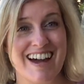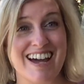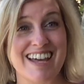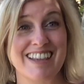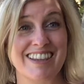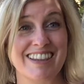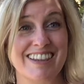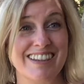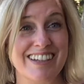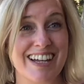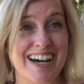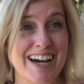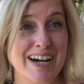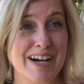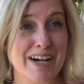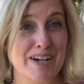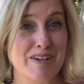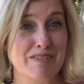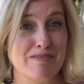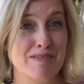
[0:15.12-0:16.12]
I
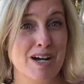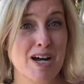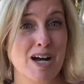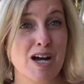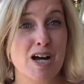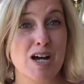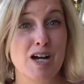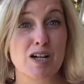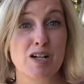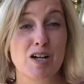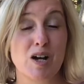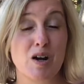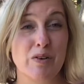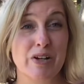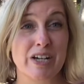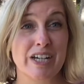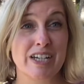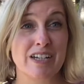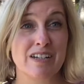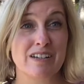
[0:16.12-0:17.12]
love
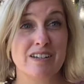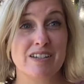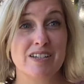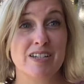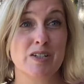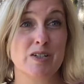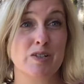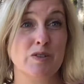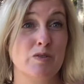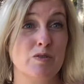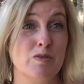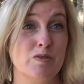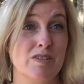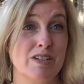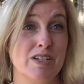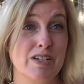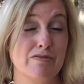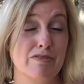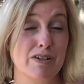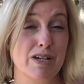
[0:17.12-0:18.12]
going to
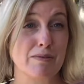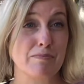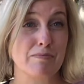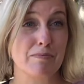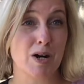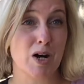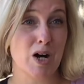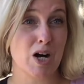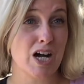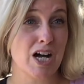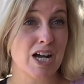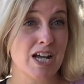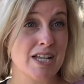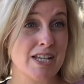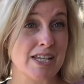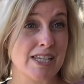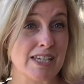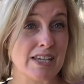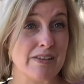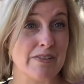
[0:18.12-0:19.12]
different
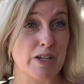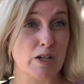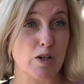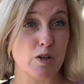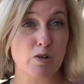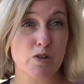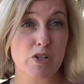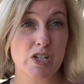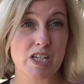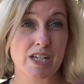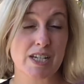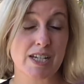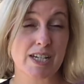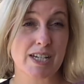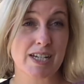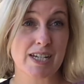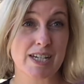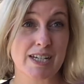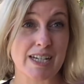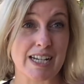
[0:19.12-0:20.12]
ponds and the
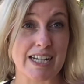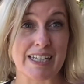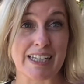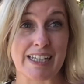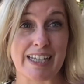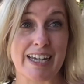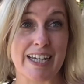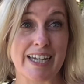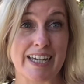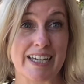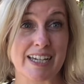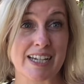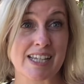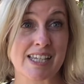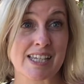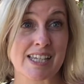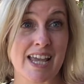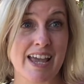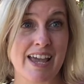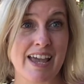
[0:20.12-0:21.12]
ocean and
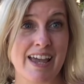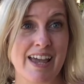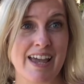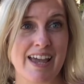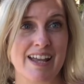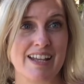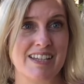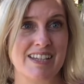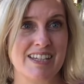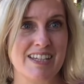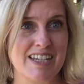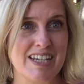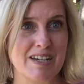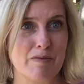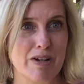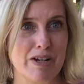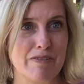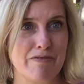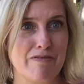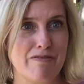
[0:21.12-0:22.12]
lakes and
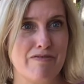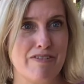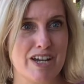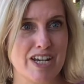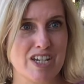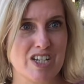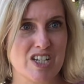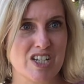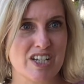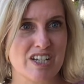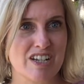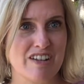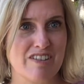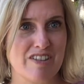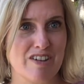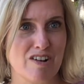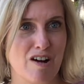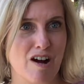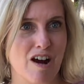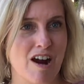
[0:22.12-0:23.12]
seeing what fish
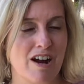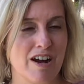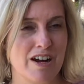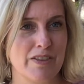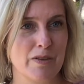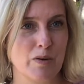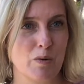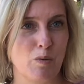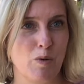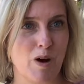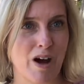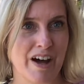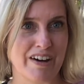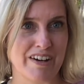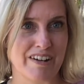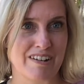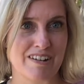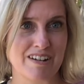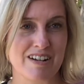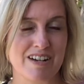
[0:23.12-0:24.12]
there are in the
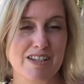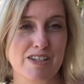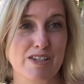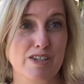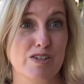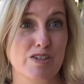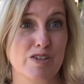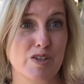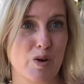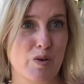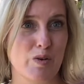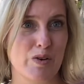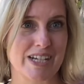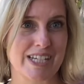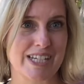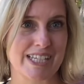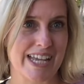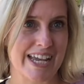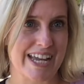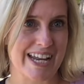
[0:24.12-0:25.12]
water. It's so
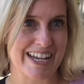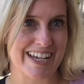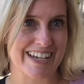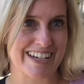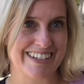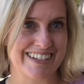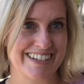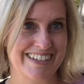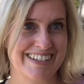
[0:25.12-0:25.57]
exciting.